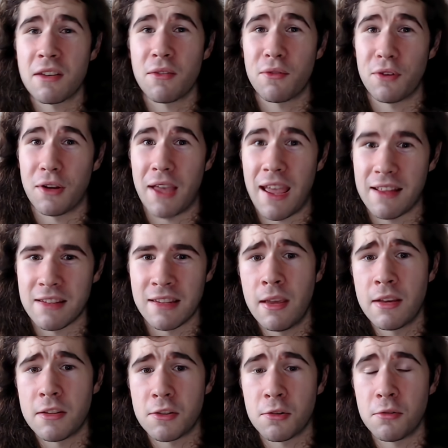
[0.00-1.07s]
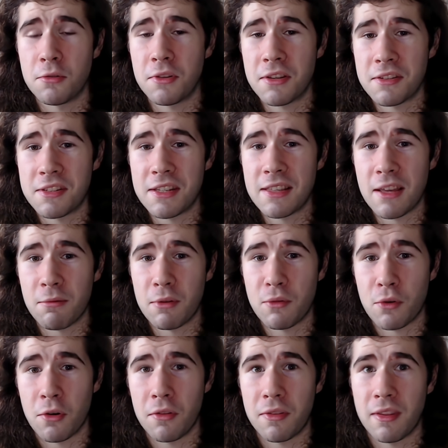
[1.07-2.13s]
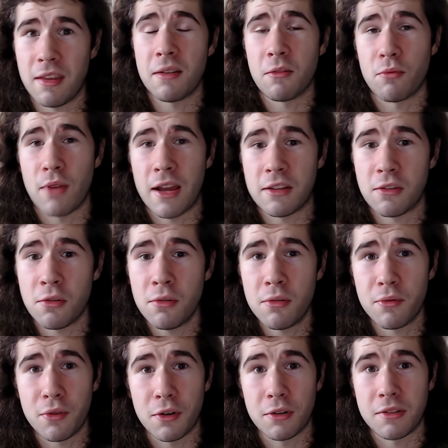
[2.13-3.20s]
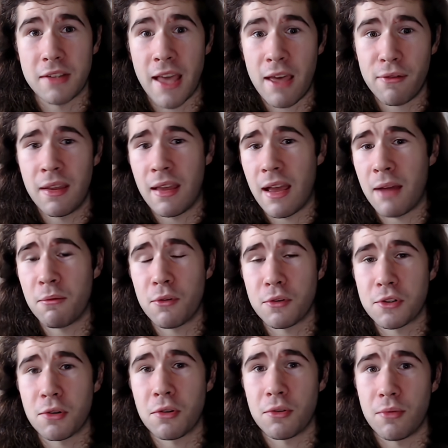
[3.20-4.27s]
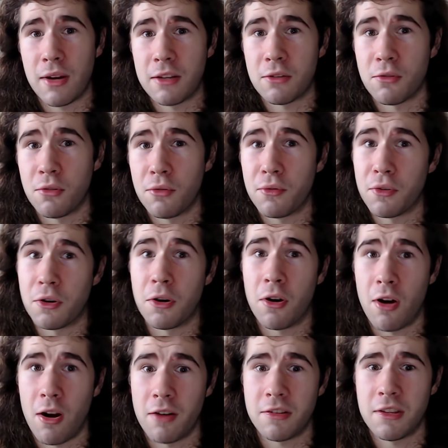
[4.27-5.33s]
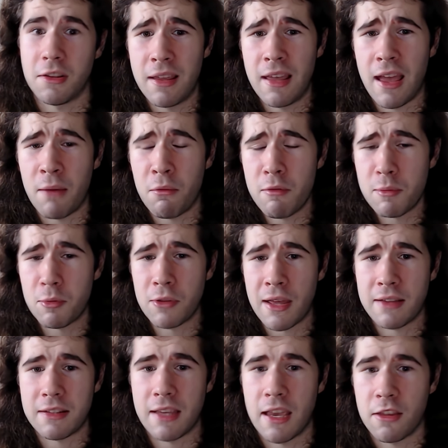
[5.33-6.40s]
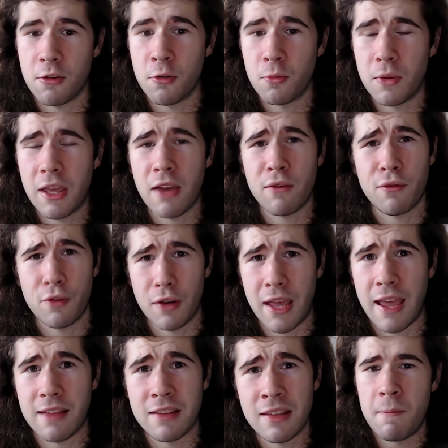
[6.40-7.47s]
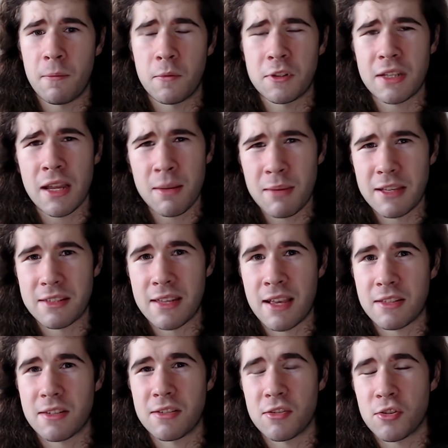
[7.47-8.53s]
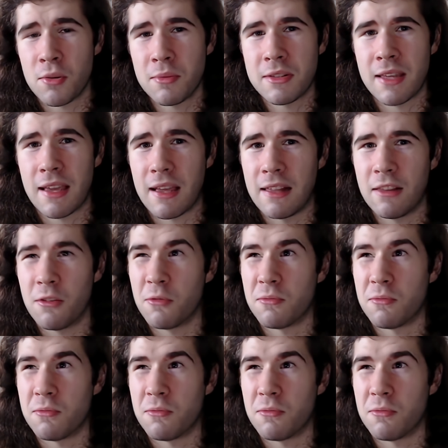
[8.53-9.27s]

forget. So you can see that we've got the radical for deaf, and we also got the radical for heart here. And when we put that together, we get forget, which kind of makes sense because it's almost like a little